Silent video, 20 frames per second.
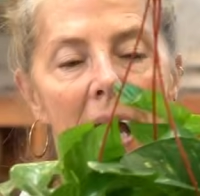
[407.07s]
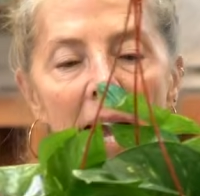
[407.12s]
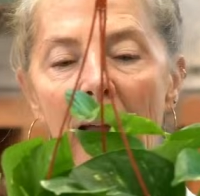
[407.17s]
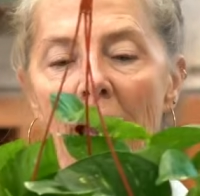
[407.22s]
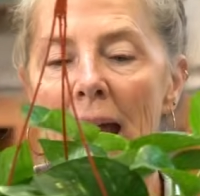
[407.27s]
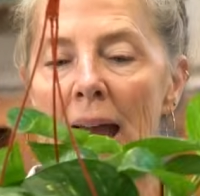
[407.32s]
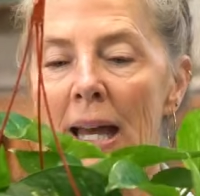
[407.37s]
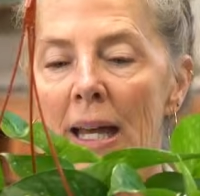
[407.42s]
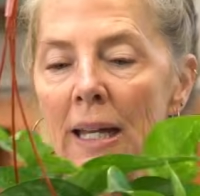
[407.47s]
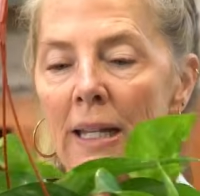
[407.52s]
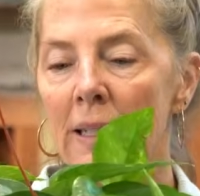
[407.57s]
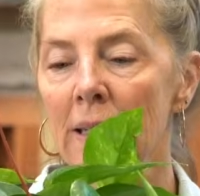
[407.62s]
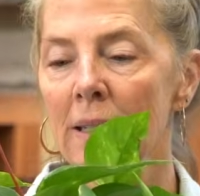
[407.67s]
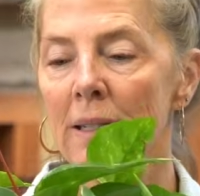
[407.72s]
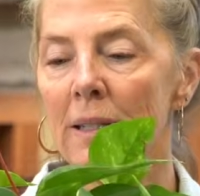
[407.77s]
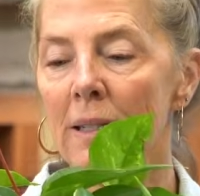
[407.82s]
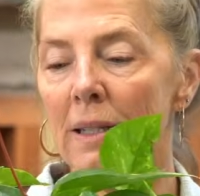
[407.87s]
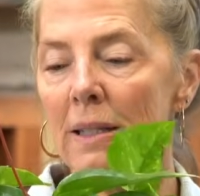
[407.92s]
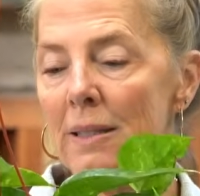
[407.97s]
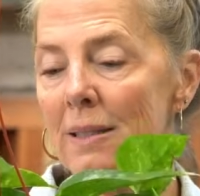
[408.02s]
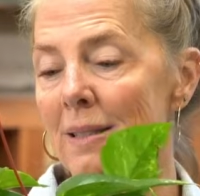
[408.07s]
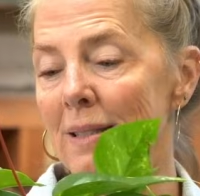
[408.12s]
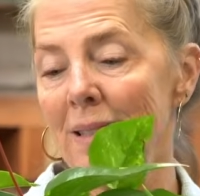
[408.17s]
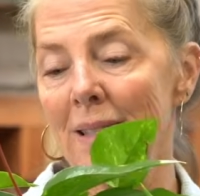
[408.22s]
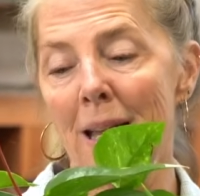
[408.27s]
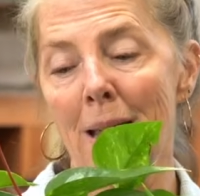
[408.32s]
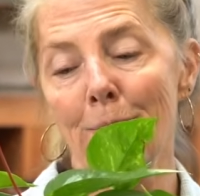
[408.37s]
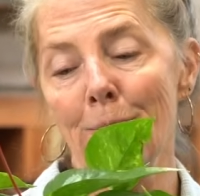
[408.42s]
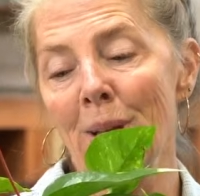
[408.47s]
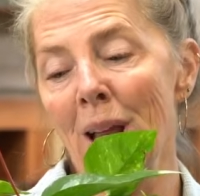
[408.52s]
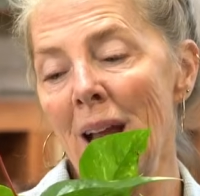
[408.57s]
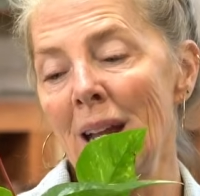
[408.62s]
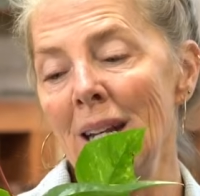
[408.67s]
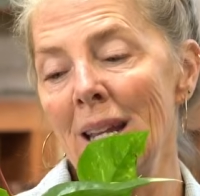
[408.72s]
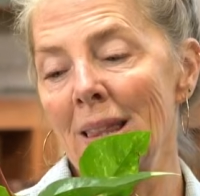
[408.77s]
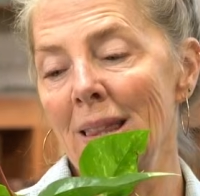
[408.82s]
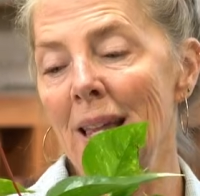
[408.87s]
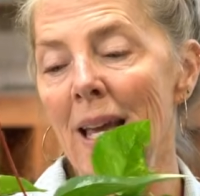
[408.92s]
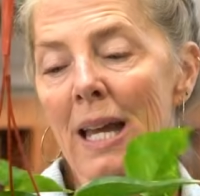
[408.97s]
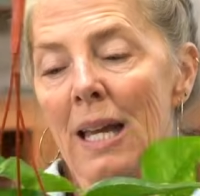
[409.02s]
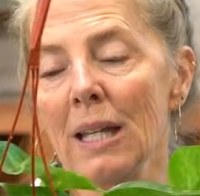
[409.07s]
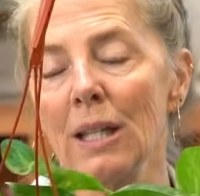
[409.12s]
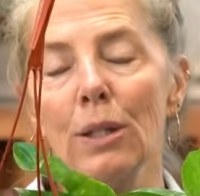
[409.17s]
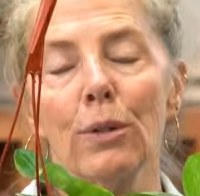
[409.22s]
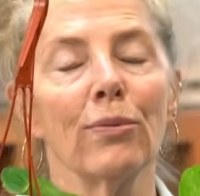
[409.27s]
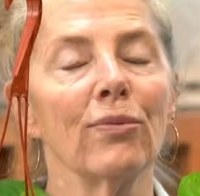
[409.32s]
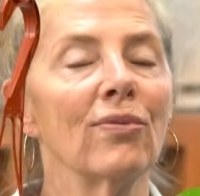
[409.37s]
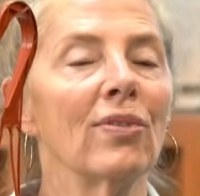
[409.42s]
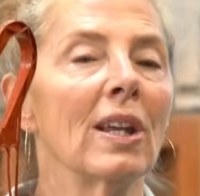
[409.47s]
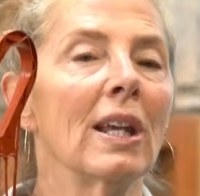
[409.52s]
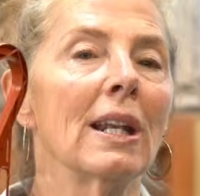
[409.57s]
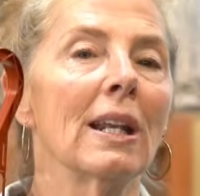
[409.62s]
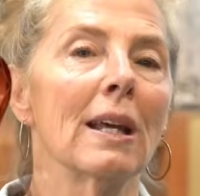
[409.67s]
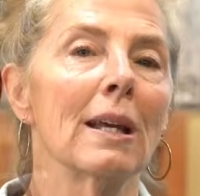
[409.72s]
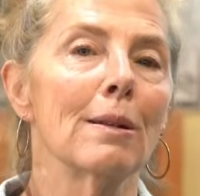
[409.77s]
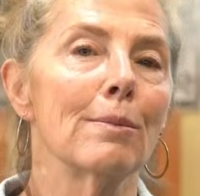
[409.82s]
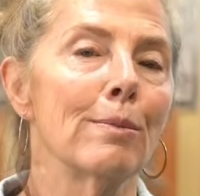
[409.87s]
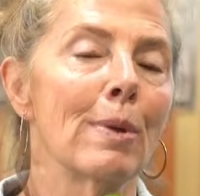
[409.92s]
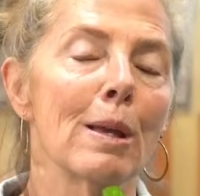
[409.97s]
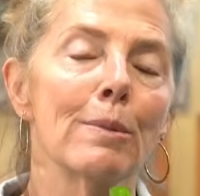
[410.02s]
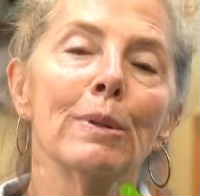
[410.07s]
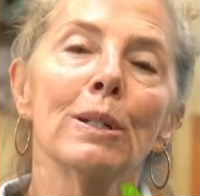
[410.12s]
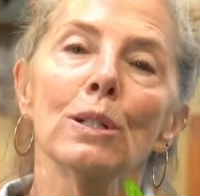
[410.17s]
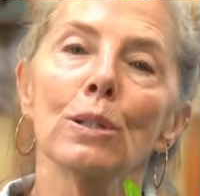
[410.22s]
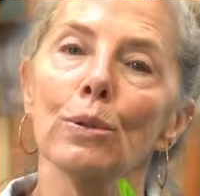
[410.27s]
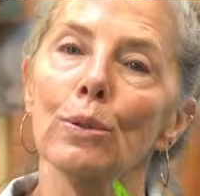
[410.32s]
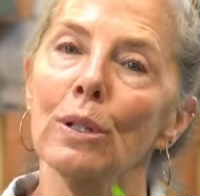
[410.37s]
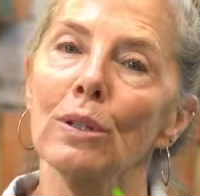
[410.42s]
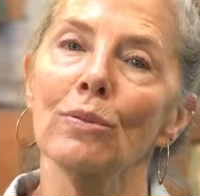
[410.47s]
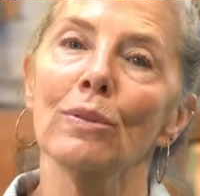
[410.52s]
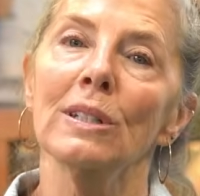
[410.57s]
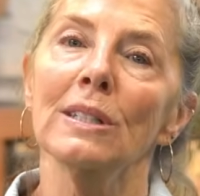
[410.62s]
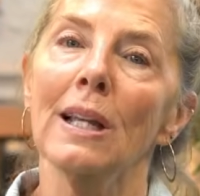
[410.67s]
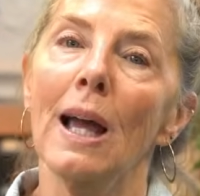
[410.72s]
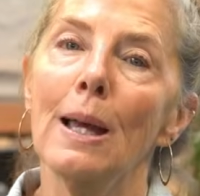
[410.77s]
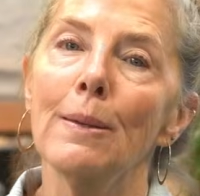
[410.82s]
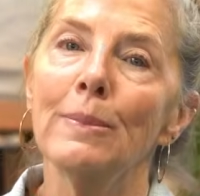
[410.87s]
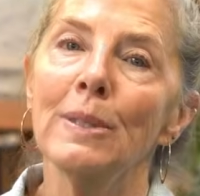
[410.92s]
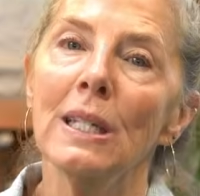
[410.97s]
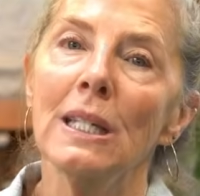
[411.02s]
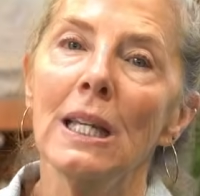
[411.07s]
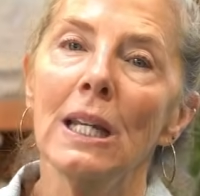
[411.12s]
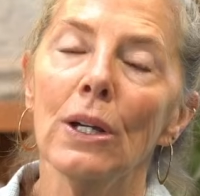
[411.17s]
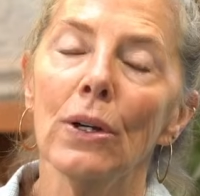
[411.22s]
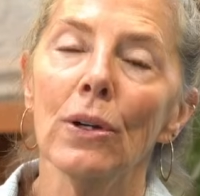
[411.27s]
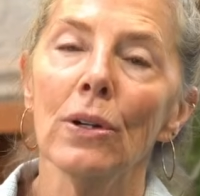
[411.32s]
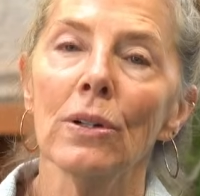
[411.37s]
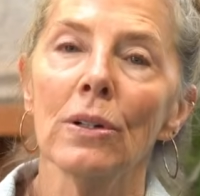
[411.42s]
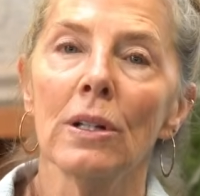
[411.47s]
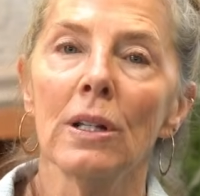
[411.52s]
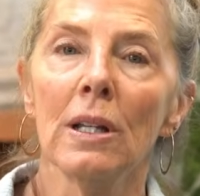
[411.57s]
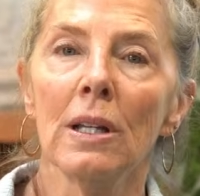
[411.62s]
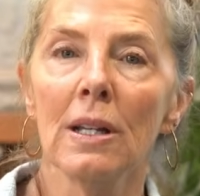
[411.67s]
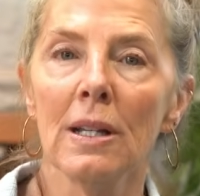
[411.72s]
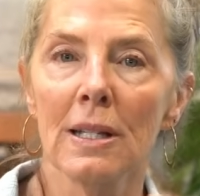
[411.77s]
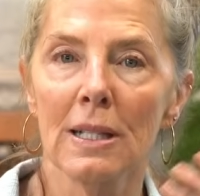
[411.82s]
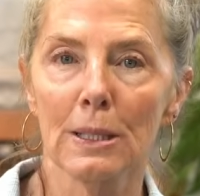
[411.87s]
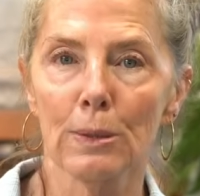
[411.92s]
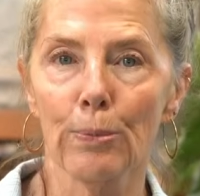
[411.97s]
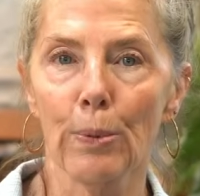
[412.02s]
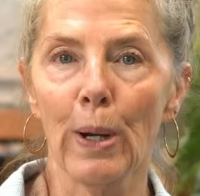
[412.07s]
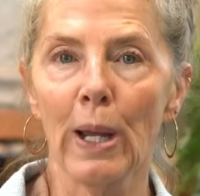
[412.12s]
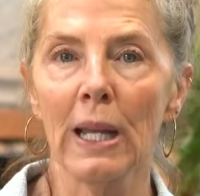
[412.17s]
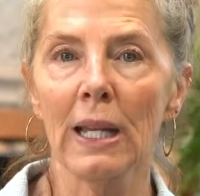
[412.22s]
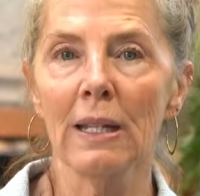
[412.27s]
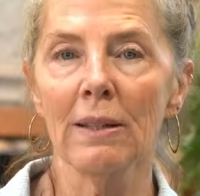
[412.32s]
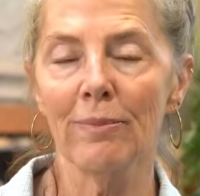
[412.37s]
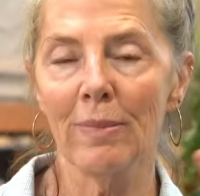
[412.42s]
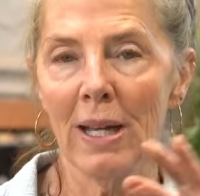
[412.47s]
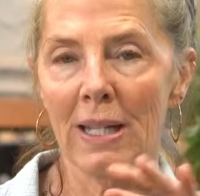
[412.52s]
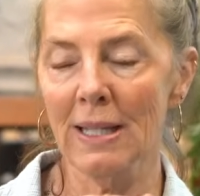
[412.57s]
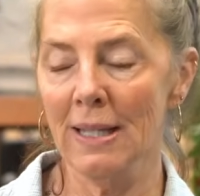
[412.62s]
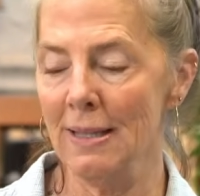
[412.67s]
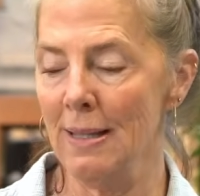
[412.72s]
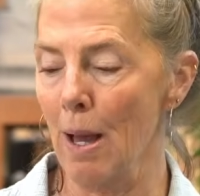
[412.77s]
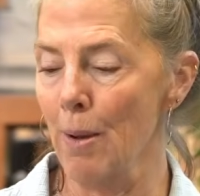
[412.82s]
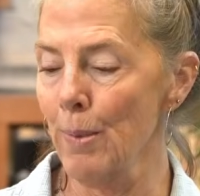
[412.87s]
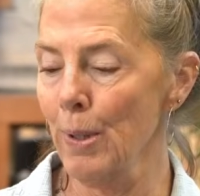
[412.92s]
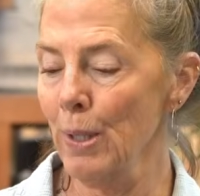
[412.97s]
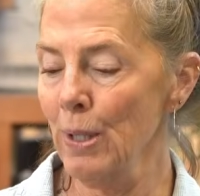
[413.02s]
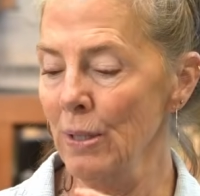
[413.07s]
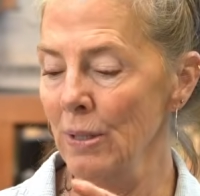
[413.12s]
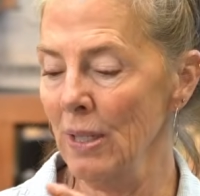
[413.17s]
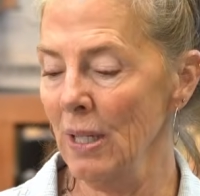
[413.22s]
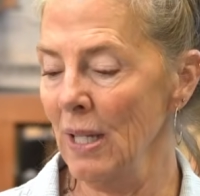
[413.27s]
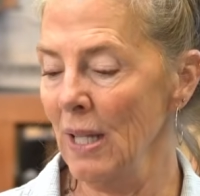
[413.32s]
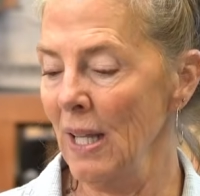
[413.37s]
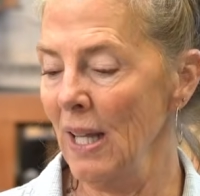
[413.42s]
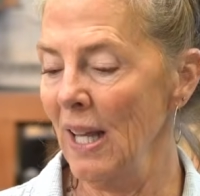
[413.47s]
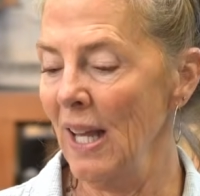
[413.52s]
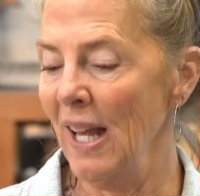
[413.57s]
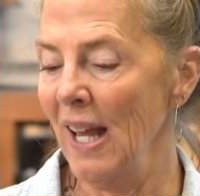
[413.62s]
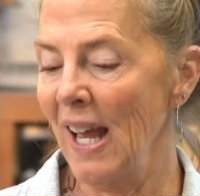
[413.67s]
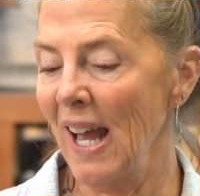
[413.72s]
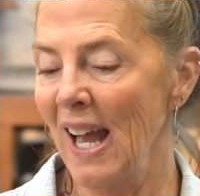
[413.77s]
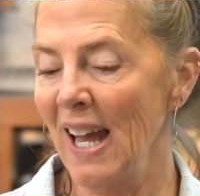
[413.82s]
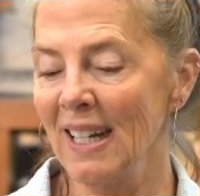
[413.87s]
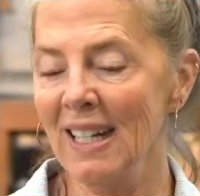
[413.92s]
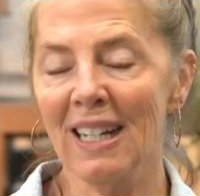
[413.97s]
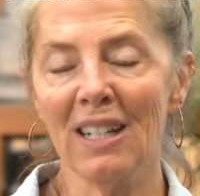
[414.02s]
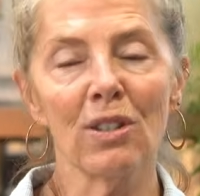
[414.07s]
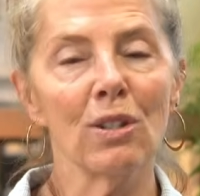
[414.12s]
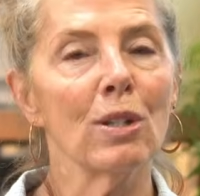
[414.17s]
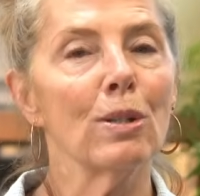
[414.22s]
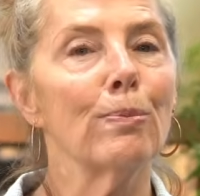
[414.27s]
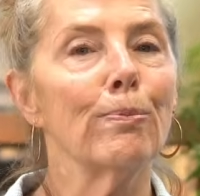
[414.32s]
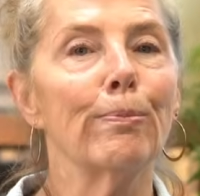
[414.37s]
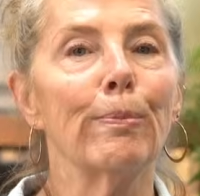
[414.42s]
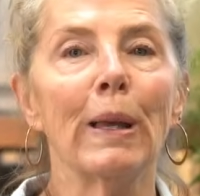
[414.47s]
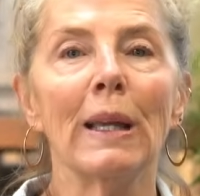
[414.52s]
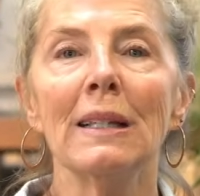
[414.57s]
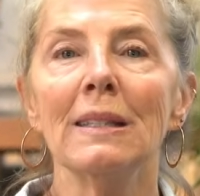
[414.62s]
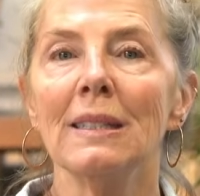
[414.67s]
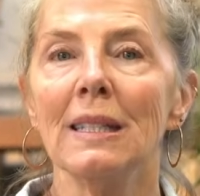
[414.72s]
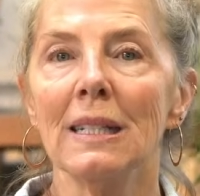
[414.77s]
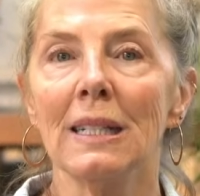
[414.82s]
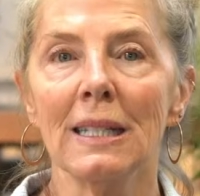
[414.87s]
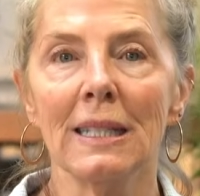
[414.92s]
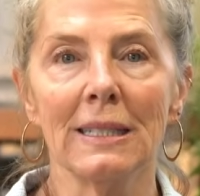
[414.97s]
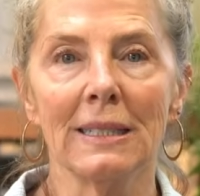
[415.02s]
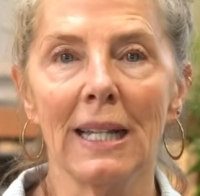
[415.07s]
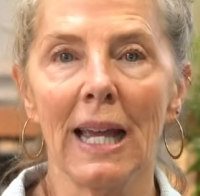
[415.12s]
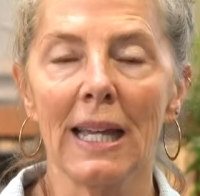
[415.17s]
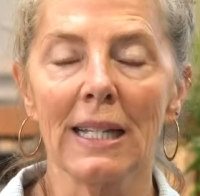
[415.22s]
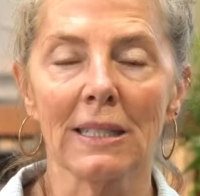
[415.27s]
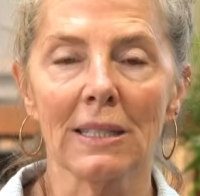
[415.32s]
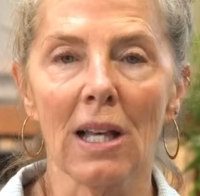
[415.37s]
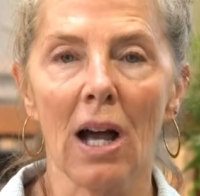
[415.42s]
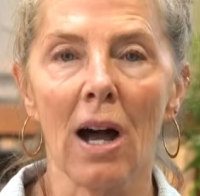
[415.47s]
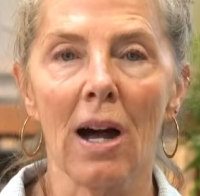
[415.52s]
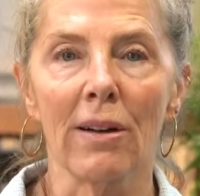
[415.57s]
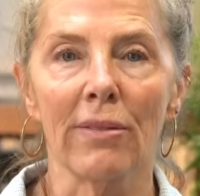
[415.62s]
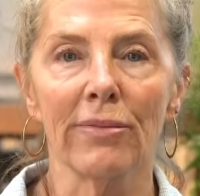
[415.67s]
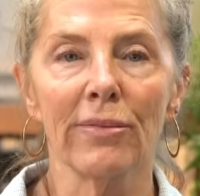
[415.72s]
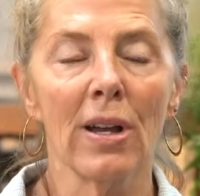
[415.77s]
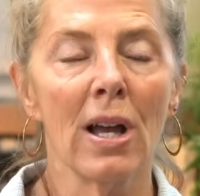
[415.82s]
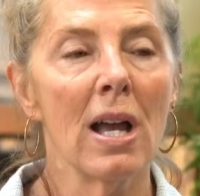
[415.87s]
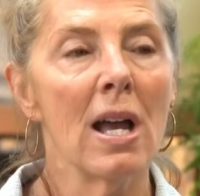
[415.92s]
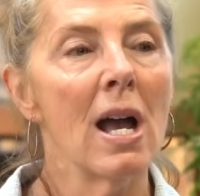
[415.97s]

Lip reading: And same kind of thing, you feed it maybe 2 or 3 times a year, spring and summer, and it just basically takes off.